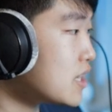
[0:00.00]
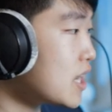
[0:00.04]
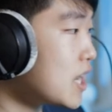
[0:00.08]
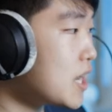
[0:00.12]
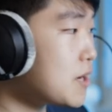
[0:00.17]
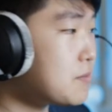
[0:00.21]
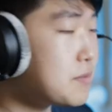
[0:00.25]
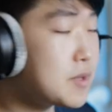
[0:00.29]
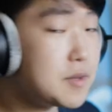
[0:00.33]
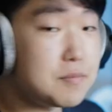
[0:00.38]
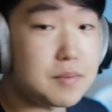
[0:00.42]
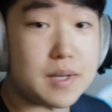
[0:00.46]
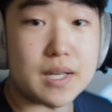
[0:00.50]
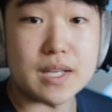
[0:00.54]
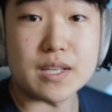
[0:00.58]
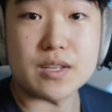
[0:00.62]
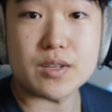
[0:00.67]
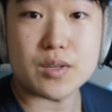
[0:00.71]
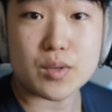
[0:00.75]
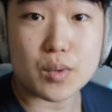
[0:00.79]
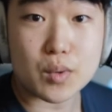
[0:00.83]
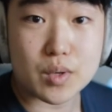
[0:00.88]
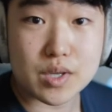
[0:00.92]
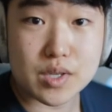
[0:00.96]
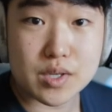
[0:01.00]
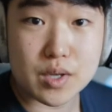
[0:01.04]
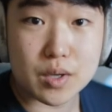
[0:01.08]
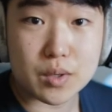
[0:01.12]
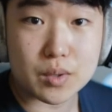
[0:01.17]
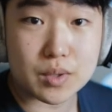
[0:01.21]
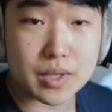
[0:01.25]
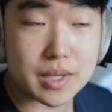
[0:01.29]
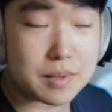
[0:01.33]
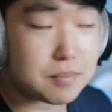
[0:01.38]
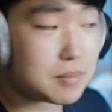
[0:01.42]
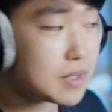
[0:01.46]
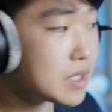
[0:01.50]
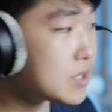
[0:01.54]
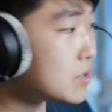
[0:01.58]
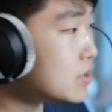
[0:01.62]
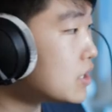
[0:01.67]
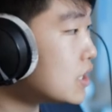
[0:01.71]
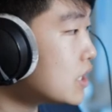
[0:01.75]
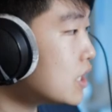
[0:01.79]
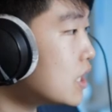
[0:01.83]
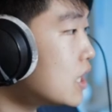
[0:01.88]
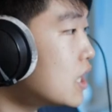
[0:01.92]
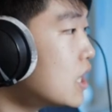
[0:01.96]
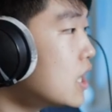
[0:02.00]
to have them in source only mode.